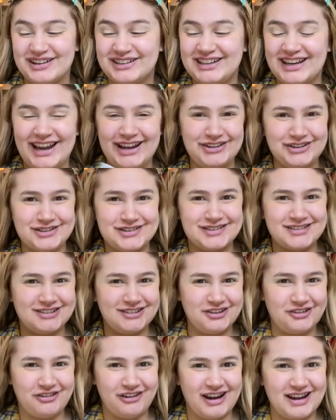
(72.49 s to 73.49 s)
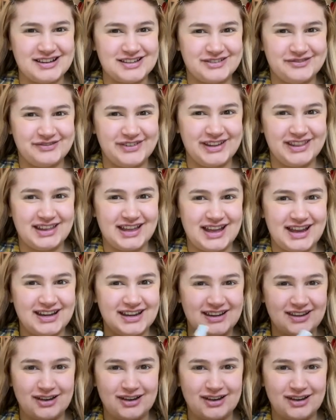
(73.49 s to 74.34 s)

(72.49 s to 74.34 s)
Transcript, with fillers: Did I just create something then?